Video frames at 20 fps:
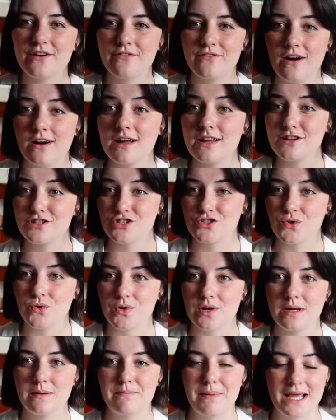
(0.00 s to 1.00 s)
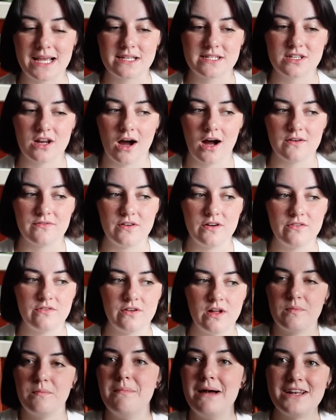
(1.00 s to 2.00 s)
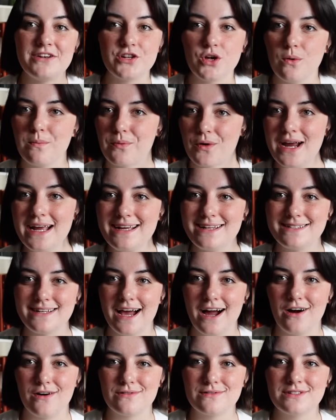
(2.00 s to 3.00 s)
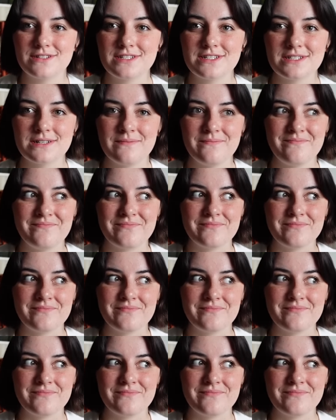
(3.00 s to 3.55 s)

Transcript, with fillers: fucking story based off of mental breakdowns